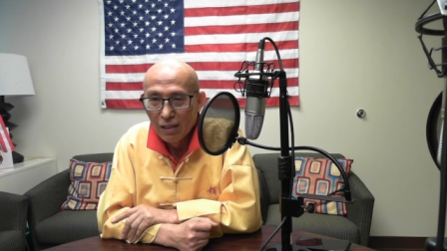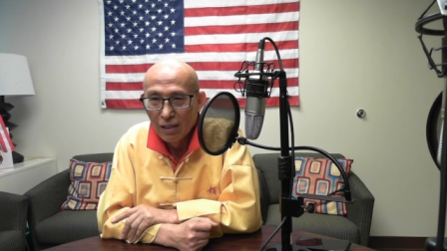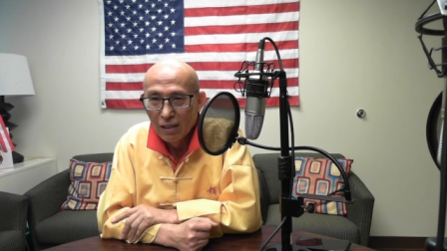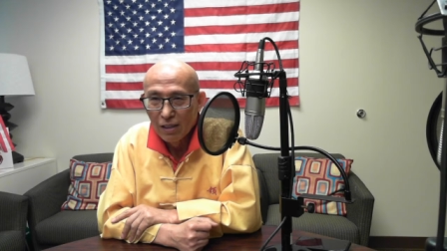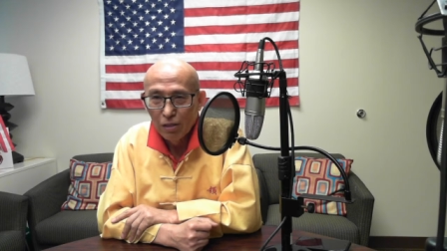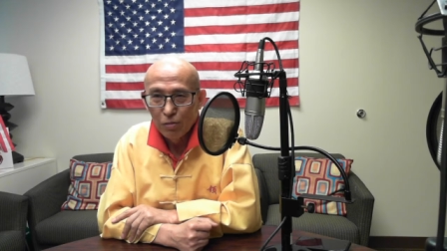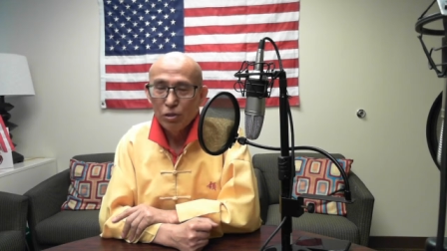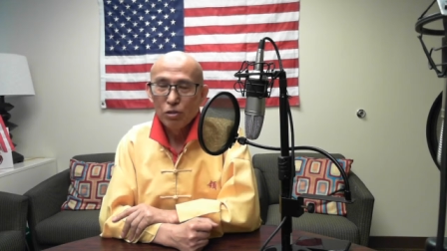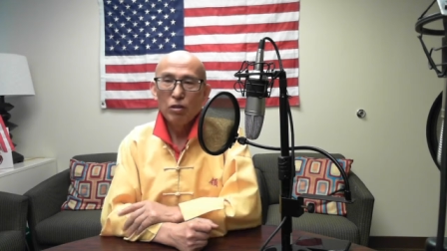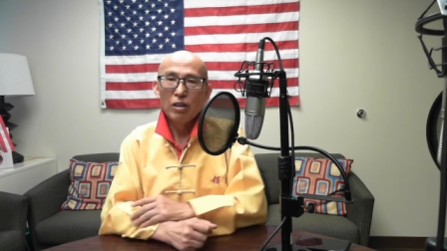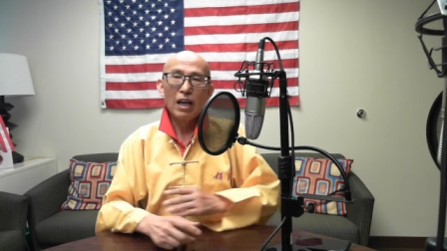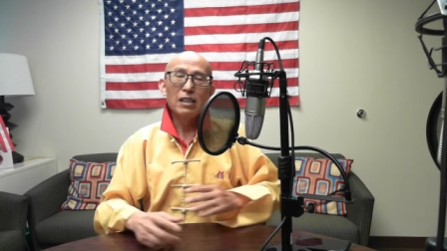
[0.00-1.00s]
she was
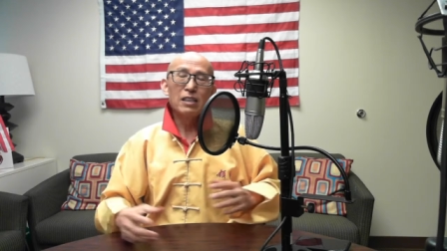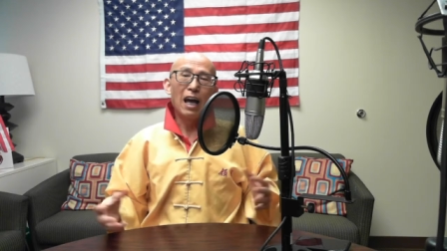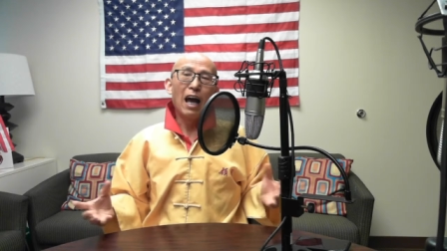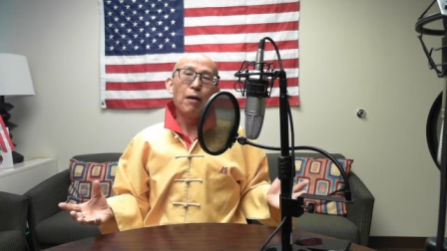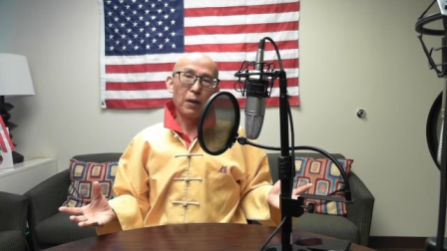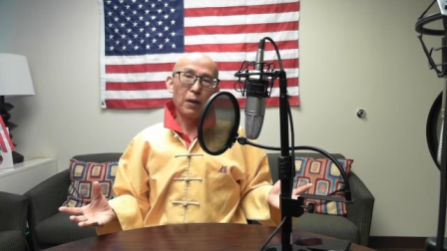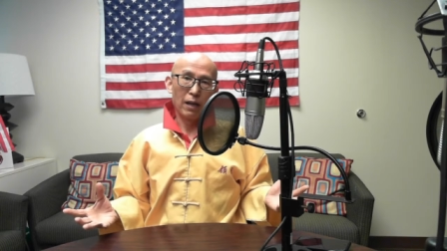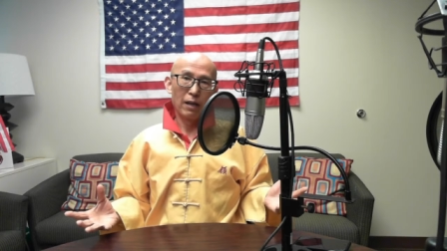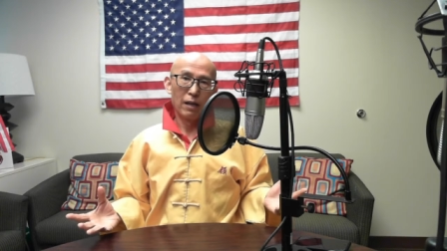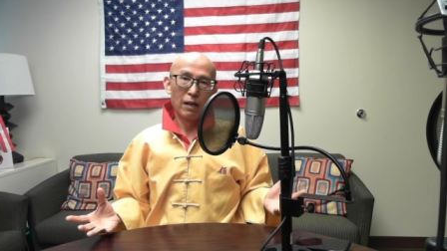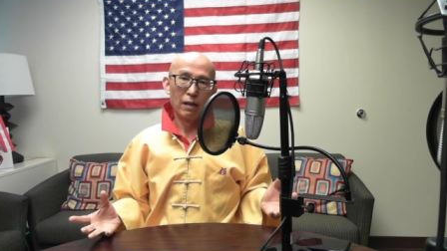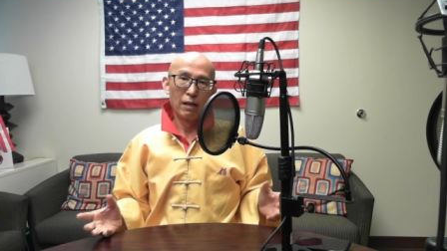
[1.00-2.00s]
not as happy.
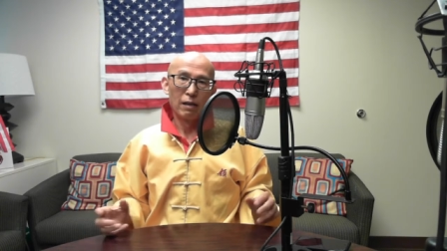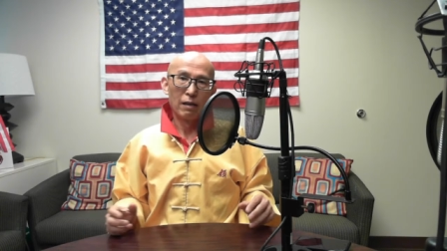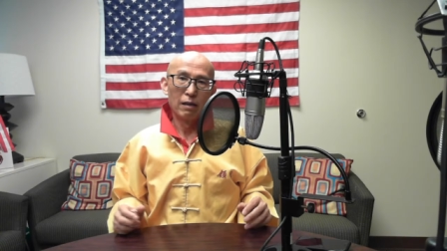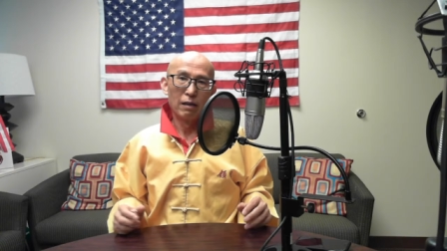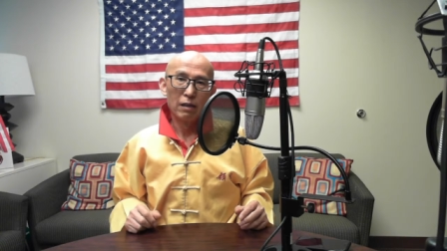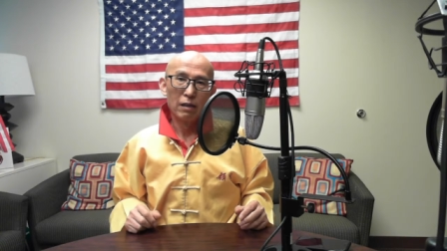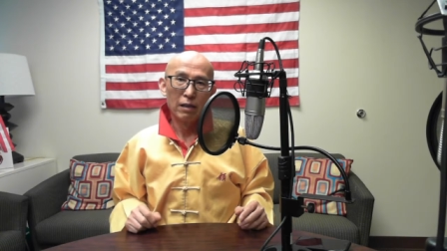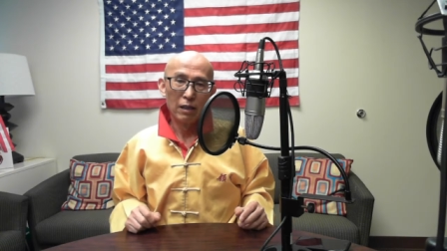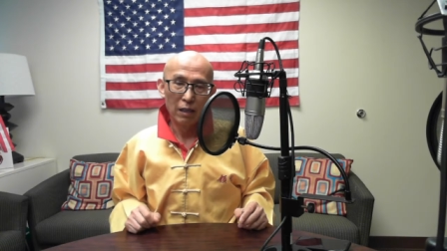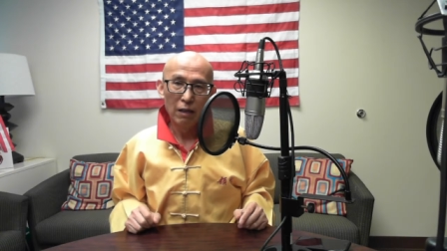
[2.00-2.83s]
Her